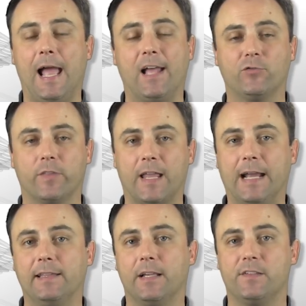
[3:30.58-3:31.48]
As with
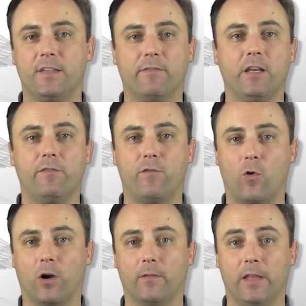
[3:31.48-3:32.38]
Guideline
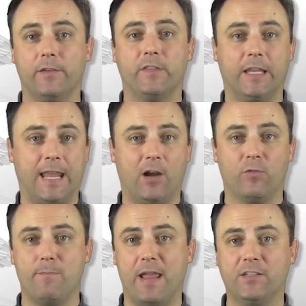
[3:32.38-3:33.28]
74, if the care
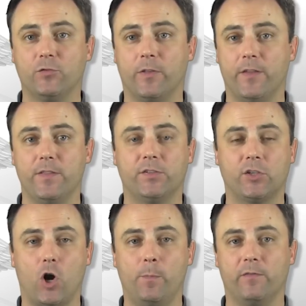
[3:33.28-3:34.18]
remains within the
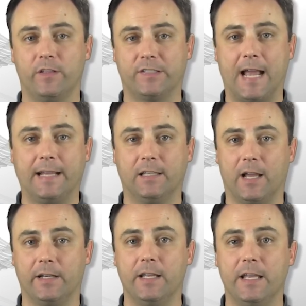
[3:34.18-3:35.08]
scope of this
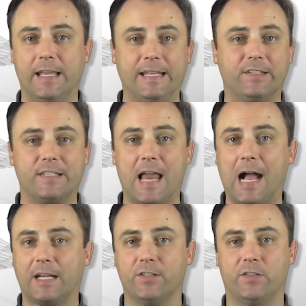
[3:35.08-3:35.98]
guideline, it is
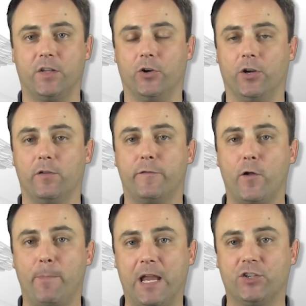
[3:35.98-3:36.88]
not considered a
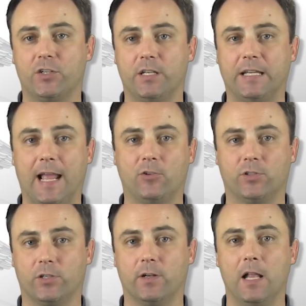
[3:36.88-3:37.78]
full patient
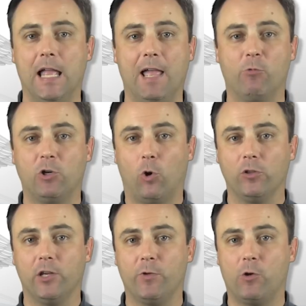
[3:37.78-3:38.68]
encounter and would
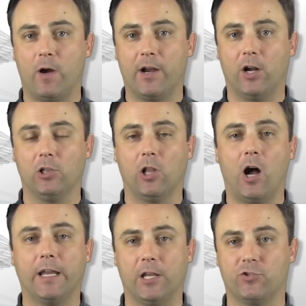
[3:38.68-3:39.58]
only require a
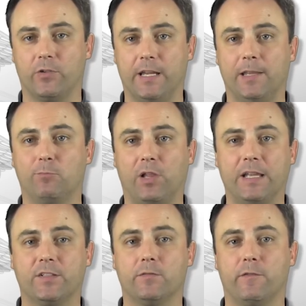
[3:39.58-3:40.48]
log entry in
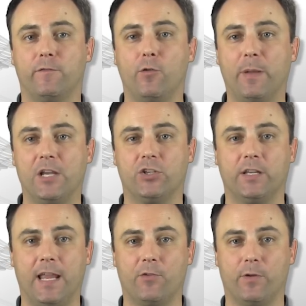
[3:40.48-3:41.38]
place of a full
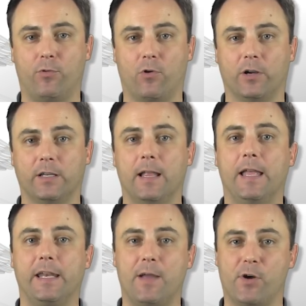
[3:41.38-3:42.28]
patient care report
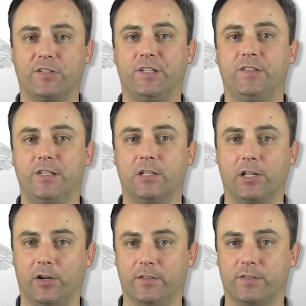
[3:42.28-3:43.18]
and MRCC
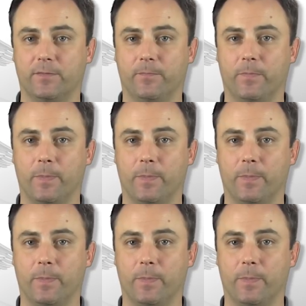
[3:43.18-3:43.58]
clearance.